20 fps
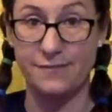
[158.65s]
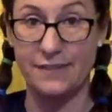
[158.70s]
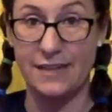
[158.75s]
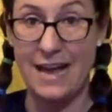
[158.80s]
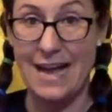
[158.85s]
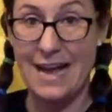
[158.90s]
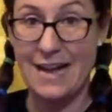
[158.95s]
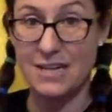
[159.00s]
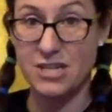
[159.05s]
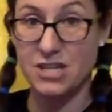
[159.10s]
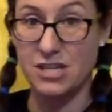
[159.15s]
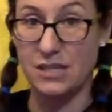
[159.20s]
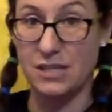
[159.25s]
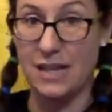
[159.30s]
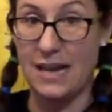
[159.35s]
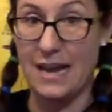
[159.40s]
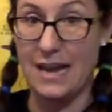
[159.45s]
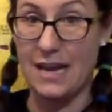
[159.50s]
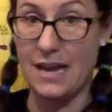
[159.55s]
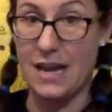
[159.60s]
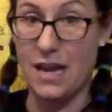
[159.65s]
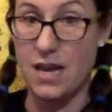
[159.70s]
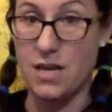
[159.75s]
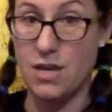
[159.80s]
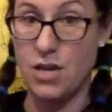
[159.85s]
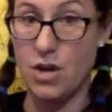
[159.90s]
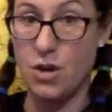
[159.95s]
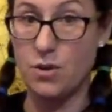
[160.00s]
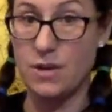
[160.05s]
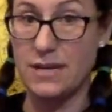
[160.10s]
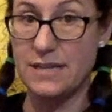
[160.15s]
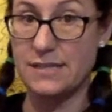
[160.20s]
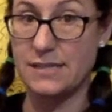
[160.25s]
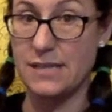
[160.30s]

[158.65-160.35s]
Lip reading: flashlight and notice